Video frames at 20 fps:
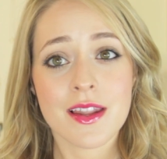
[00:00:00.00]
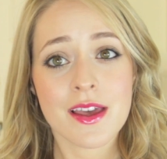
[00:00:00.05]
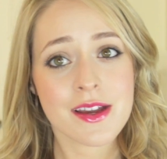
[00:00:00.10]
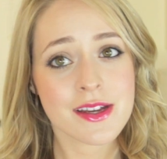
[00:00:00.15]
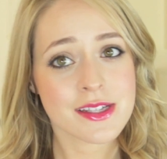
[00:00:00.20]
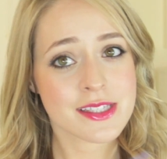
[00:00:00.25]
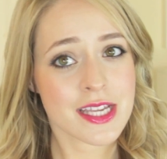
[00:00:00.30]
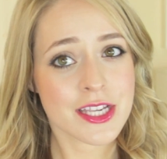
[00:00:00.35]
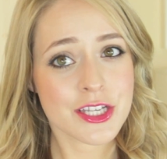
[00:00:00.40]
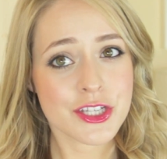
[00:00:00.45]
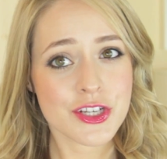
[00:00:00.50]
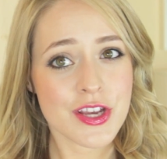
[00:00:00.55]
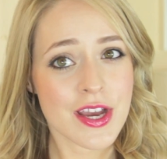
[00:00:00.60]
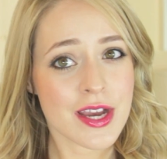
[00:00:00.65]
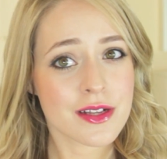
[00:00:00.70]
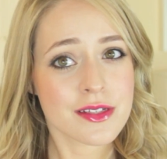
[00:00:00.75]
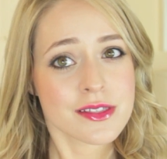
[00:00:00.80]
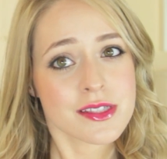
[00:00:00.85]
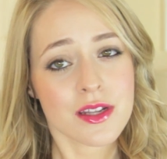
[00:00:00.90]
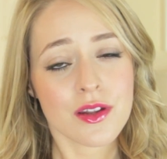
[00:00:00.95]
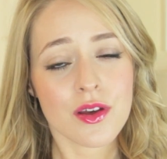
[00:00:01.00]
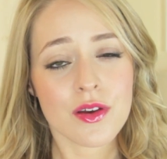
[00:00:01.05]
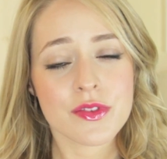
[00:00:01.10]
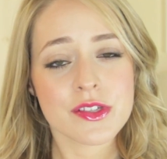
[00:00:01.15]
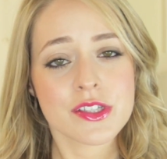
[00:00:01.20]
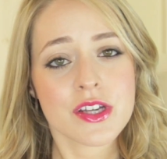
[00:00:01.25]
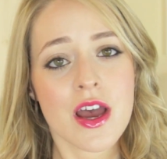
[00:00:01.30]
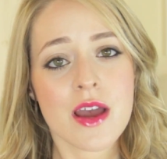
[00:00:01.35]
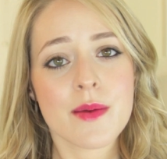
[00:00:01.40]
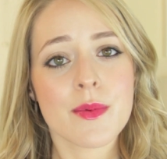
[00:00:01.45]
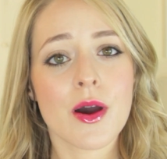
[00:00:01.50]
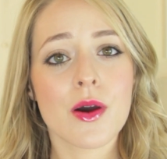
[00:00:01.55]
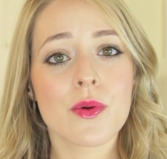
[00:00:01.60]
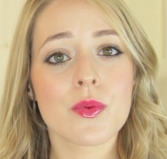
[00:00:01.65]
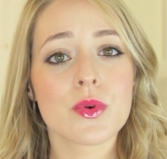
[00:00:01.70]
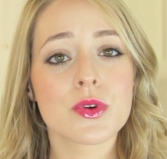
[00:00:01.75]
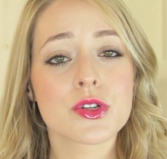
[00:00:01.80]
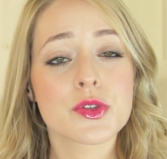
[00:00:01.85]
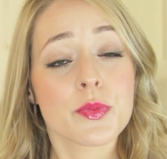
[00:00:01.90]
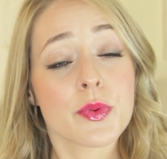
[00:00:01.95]
Like I said, gels a lot of the time are
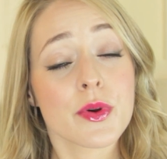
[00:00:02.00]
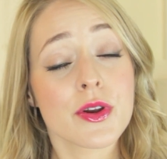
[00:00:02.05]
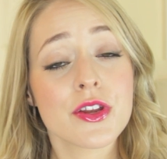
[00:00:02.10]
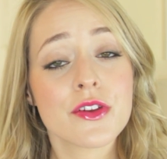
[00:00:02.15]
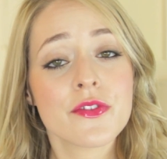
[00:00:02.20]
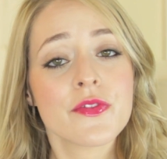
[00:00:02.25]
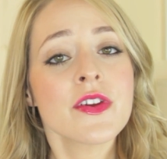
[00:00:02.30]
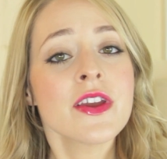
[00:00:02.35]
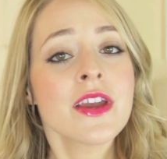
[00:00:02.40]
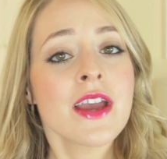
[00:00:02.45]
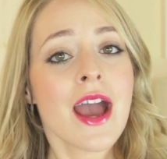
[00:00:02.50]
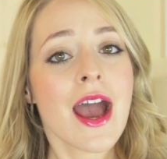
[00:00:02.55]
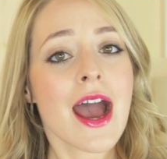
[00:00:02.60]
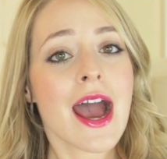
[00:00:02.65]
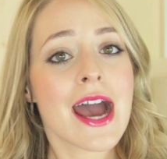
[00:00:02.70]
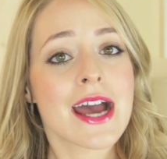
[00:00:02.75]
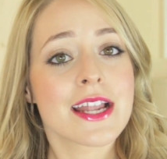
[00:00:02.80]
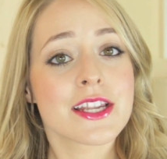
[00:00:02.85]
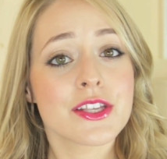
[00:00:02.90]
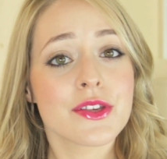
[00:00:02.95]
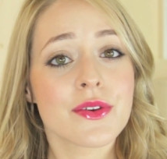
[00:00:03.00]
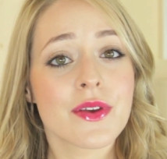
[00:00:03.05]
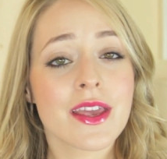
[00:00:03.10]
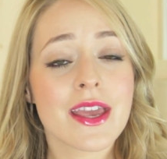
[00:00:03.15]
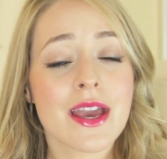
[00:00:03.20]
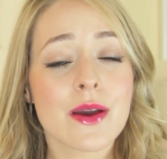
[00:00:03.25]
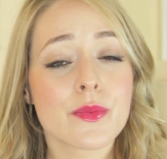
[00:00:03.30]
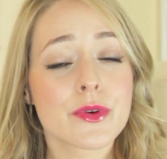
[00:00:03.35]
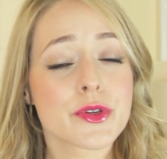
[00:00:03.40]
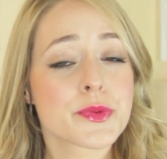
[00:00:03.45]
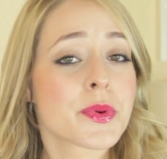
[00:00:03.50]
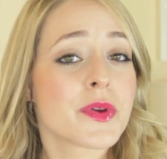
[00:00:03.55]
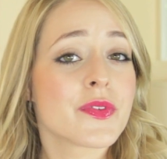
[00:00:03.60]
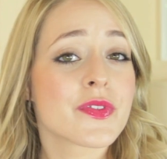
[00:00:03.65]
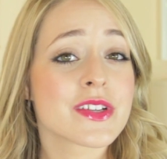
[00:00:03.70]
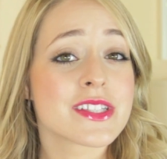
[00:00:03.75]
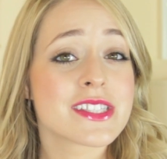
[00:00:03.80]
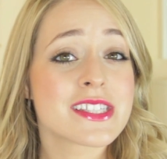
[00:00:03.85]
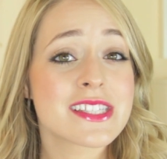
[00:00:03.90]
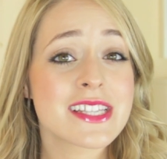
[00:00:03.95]
waterproof, and you can get
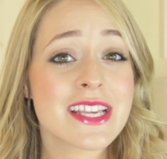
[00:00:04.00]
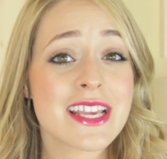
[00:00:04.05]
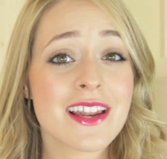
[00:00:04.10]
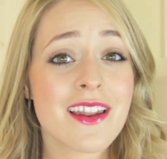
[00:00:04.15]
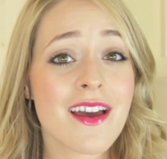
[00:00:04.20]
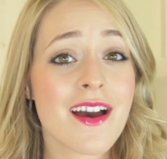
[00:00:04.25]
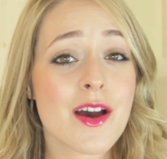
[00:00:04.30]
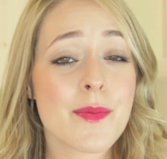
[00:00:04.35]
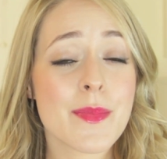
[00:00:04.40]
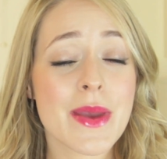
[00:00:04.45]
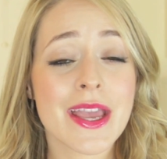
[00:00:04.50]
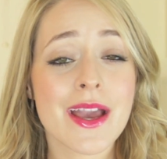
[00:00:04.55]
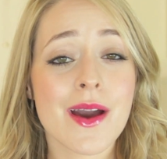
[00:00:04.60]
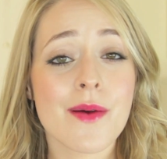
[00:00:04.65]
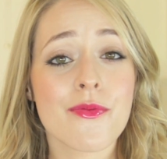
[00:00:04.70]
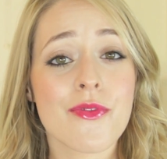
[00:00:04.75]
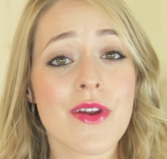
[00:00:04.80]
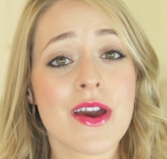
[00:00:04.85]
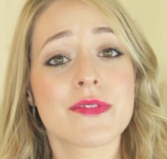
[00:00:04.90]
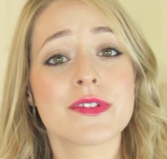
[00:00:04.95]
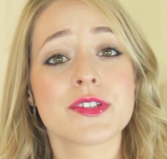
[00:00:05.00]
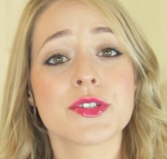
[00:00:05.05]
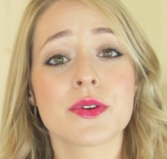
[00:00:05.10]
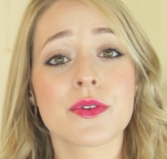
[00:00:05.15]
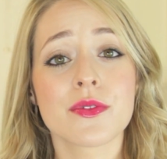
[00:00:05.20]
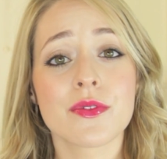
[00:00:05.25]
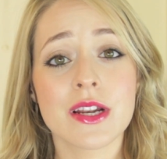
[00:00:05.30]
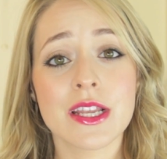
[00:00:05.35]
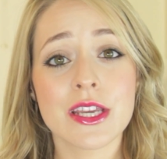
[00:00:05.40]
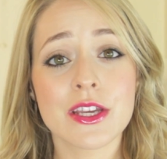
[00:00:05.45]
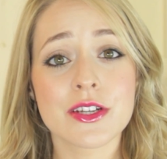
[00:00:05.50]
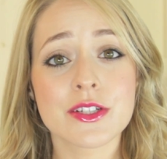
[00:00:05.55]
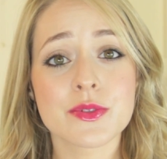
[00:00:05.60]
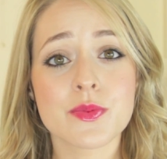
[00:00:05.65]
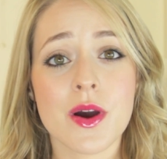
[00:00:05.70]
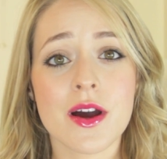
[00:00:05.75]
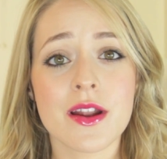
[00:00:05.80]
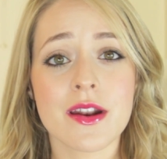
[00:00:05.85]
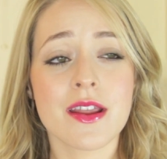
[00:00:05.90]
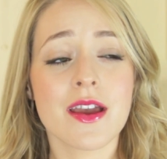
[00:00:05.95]
waterproof concealer. Makeup Forever do a really good
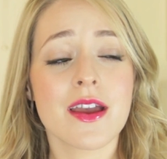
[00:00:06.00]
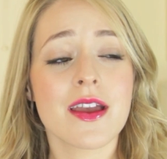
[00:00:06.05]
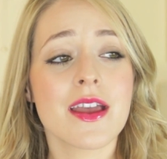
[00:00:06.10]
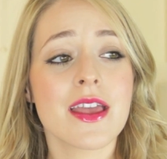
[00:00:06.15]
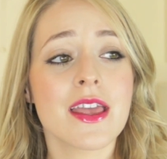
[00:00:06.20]
one.